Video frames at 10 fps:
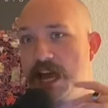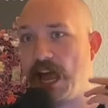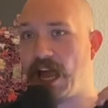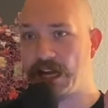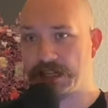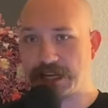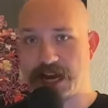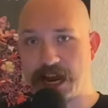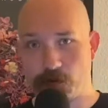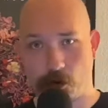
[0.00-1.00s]
and
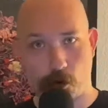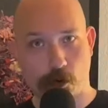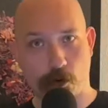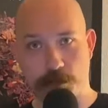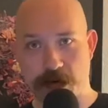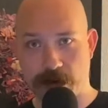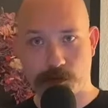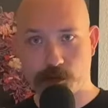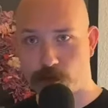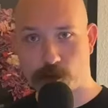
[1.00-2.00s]
kind of how the whole
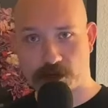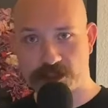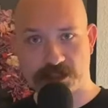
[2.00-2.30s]
Bible works